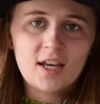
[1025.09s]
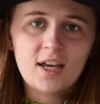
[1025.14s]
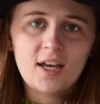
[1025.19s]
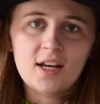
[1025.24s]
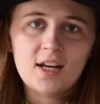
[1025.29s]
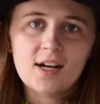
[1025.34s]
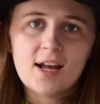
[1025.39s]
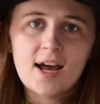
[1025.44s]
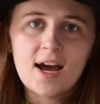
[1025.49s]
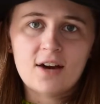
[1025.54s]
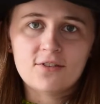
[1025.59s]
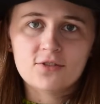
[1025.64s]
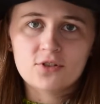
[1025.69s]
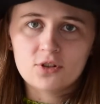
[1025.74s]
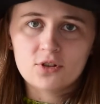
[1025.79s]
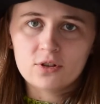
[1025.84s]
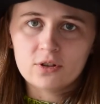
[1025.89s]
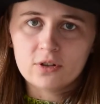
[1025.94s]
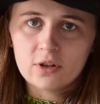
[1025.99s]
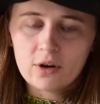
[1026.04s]
in
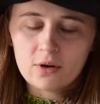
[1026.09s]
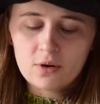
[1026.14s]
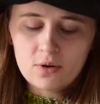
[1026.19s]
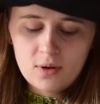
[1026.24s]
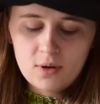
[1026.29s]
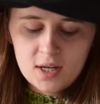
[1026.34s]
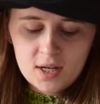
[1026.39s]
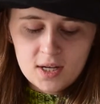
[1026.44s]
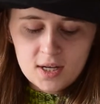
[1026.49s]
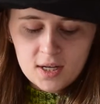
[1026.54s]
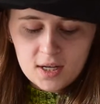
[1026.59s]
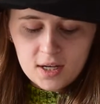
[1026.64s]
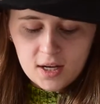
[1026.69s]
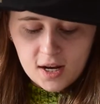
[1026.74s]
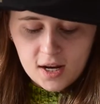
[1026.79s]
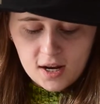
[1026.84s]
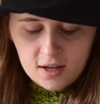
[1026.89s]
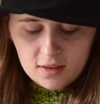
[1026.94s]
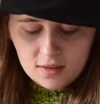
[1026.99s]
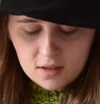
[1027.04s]
Afterglow,
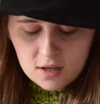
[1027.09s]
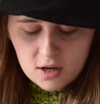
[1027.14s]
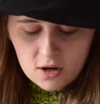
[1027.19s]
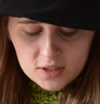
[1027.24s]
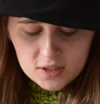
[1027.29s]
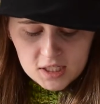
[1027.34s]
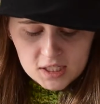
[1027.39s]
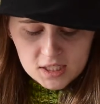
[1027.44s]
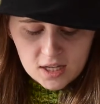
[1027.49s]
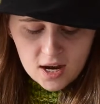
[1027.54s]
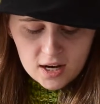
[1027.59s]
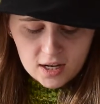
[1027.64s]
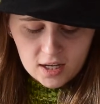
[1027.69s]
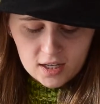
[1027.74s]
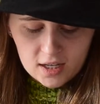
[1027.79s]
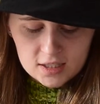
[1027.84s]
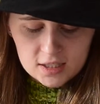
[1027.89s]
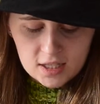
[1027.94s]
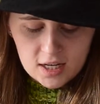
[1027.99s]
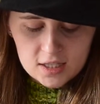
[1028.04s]
and the Cozy Sock
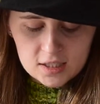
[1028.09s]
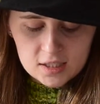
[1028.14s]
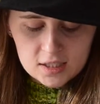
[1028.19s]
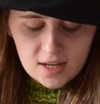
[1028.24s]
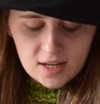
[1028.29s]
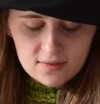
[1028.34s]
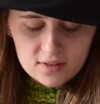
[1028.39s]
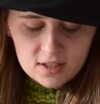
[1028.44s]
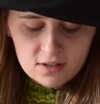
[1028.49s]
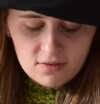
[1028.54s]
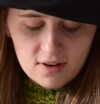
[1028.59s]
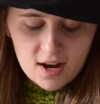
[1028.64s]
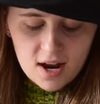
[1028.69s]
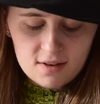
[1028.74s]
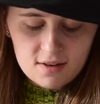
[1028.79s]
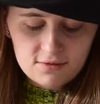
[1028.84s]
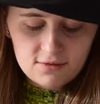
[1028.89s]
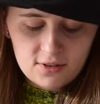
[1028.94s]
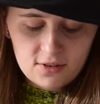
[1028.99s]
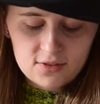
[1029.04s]
is a
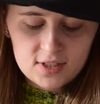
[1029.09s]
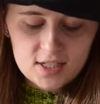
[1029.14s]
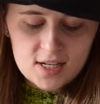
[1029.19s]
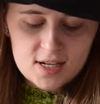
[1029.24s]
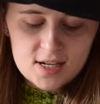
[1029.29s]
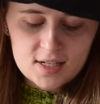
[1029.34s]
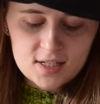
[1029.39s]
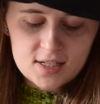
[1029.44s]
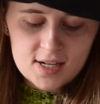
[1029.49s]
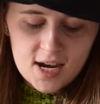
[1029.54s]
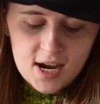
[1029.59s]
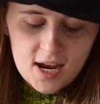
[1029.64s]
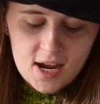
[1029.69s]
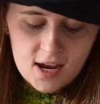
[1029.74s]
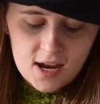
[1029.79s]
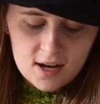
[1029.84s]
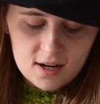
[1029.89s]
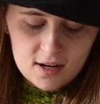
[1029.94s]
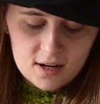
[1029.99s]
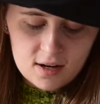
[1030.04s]

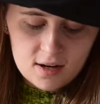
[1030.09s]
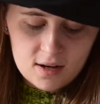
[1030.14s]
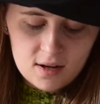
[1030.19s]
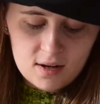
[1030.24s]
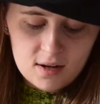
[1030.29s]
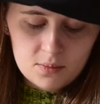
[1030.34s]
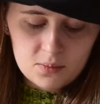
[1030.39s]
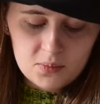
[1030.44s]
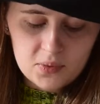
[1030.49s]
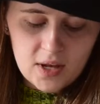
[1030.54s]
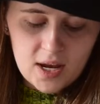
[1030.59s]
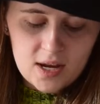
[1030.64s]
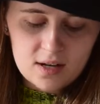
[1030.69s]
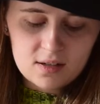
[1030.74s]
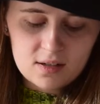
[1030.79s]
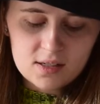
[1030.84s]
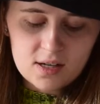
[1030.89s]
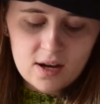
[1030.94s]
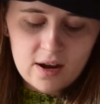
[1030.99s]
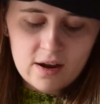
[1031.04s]
75-15-10
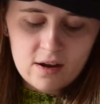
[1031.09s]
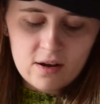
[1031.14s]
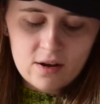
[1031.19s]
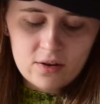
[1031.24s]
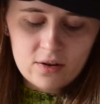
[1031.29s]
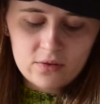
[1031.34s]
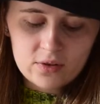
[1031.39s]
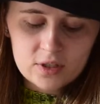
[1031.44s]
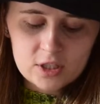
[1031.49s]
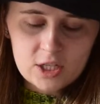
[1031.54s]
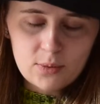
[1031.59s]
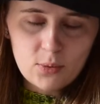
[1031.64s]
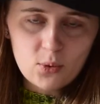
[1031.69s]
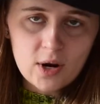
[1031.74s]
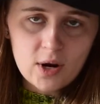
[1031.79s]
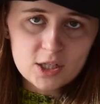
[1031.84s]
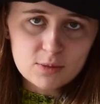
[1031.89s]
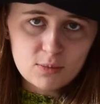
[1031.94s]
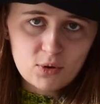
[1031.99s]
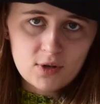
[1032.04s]
blend of
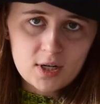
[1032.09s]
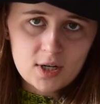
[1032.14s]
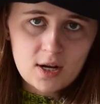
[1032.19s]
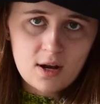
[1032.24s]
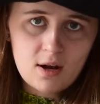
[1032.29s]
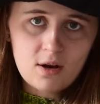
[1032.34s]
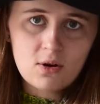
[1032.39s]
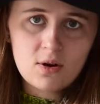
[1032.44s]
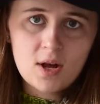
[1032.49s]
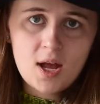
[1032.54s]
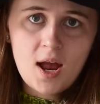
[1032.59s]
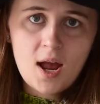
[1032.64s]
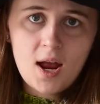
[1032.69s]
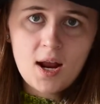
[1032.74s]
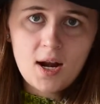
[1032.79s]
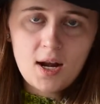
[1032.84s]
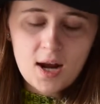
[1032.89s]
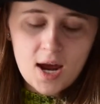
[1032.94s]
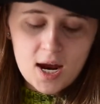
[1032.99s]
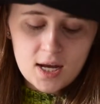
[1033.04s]
superwash merino,
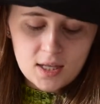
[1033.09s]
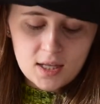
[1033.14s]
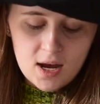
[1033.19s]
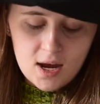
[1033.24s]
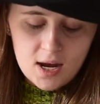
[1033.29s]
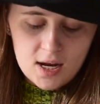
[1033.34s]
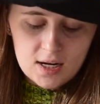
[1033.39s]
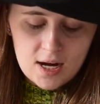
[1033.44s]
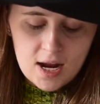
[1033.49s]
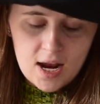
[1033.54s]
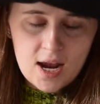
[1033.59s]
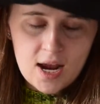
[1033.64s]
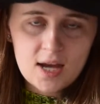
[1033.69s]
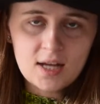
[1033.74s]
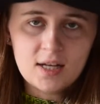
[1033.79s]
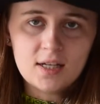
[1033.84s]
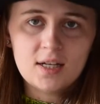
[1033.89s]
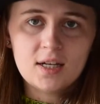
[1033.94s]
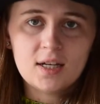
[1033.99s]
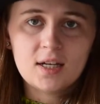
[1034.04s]
nylon,
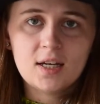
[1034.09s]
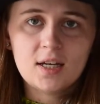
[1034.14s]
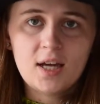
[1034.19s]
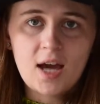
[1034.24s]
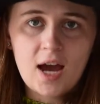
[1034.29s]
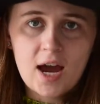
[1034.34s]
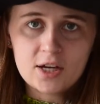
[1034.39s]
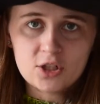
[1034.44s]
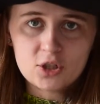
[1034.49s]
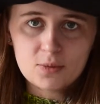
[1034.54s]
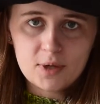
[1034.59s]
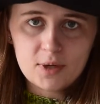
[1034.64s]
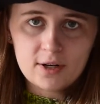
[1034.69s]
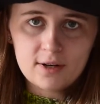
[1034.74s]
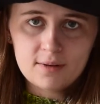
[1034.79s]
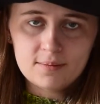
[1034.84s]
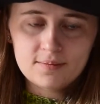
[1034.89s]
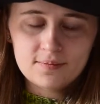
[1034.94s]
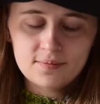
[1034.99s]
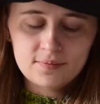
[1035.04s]
and cashmere.